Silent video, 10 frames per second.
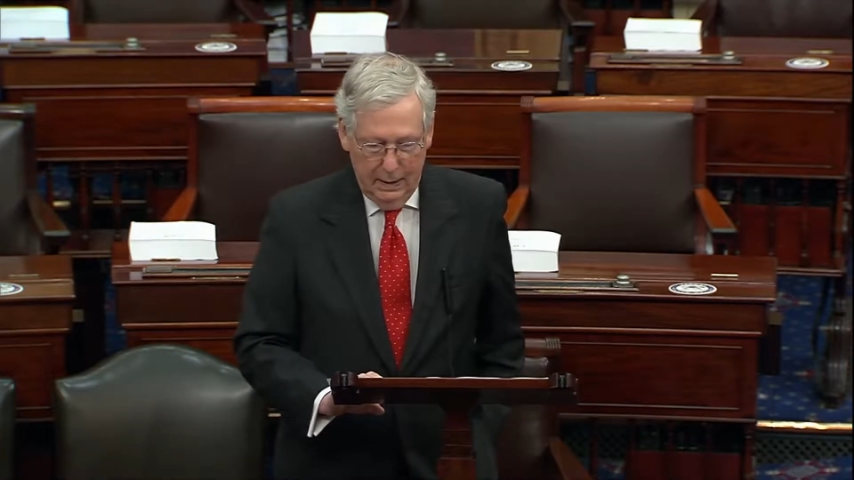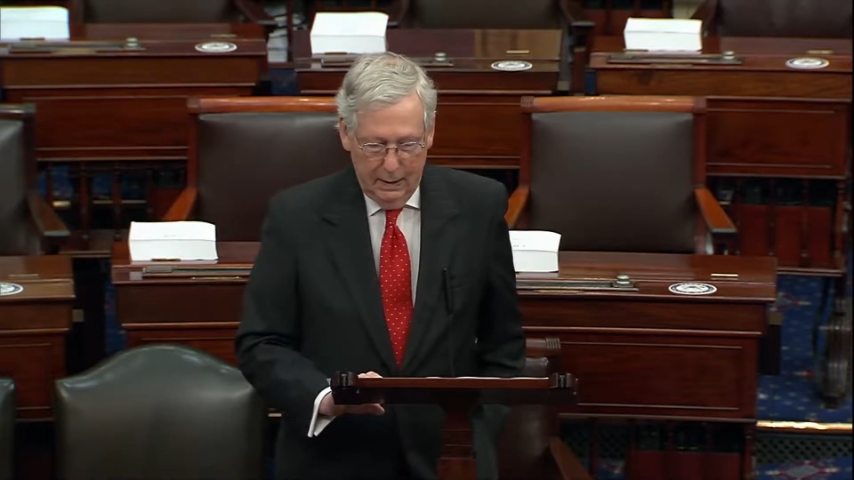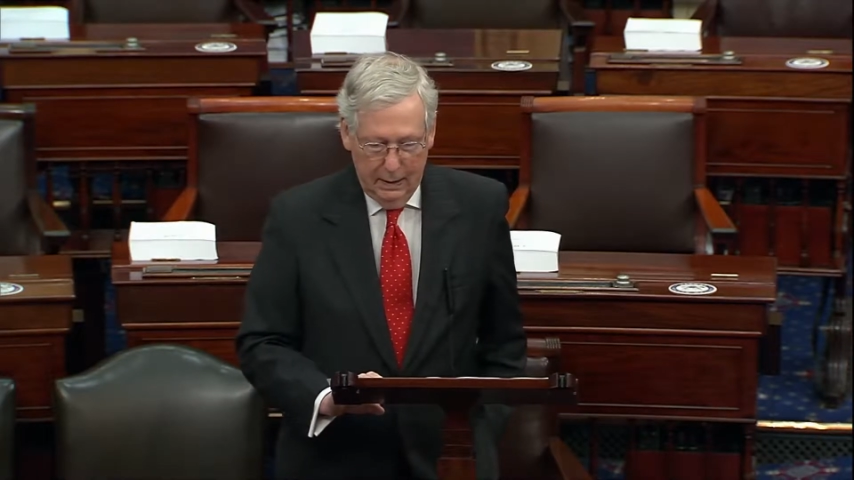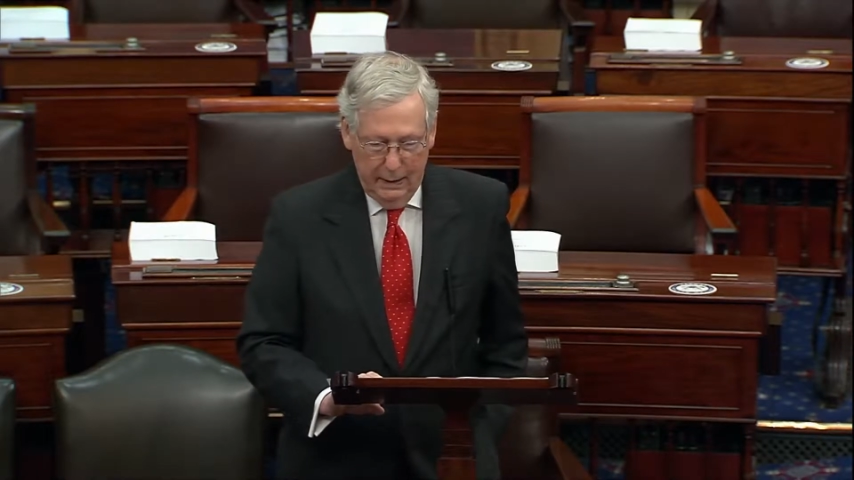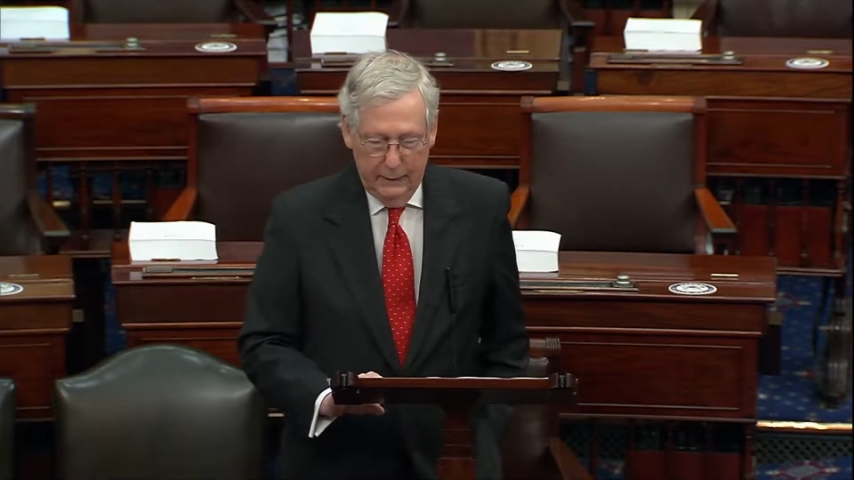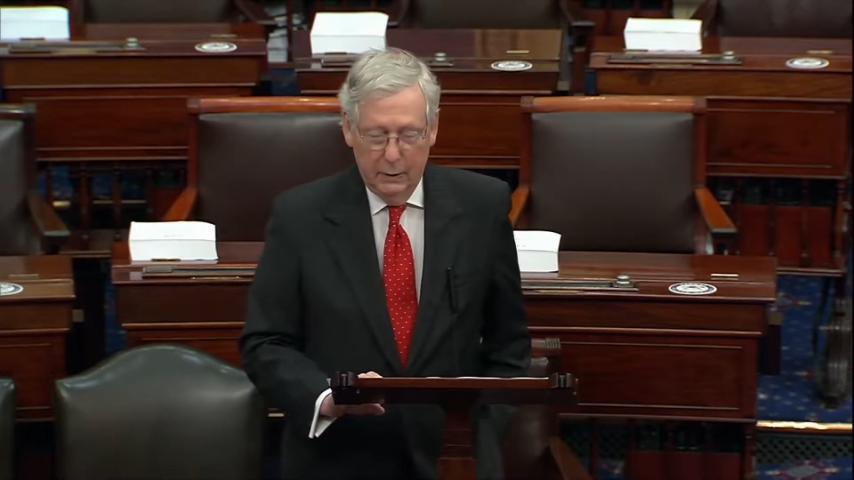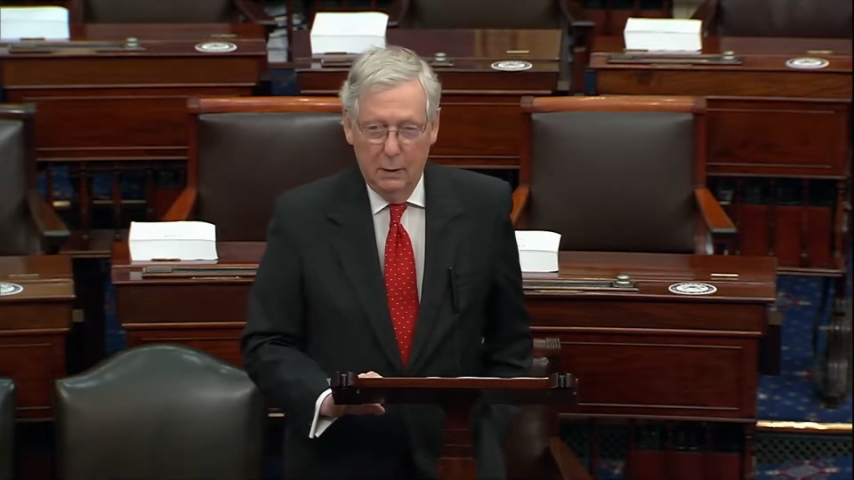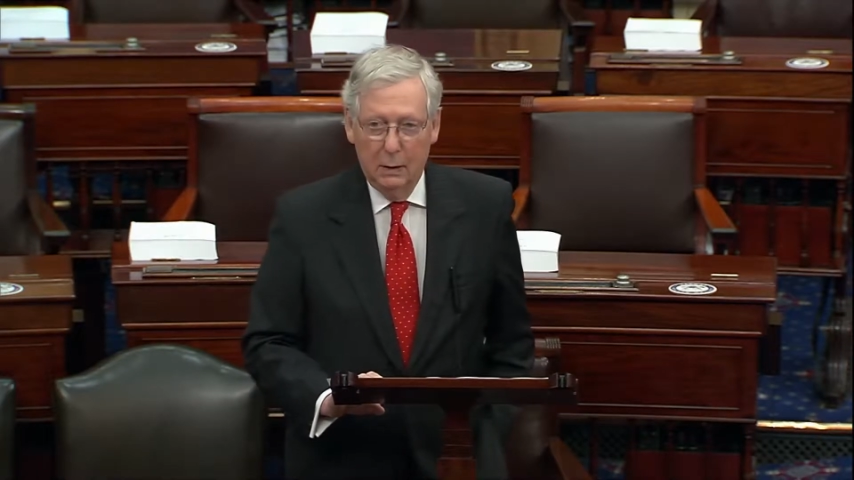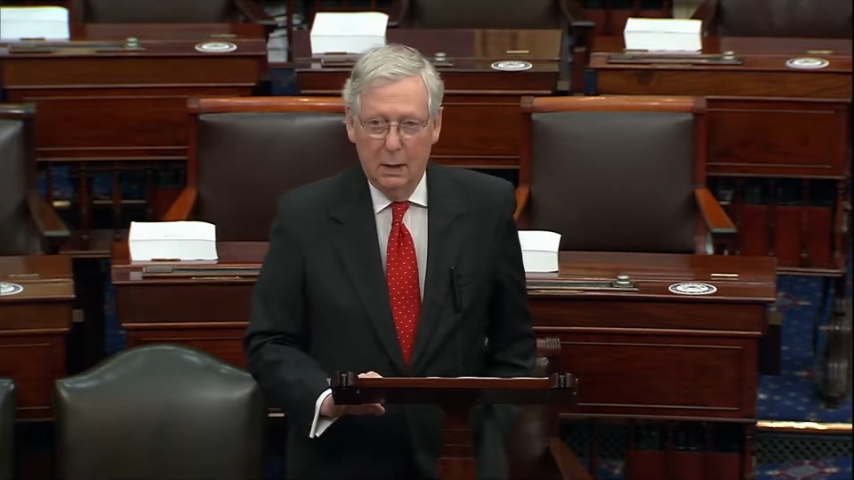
and led to her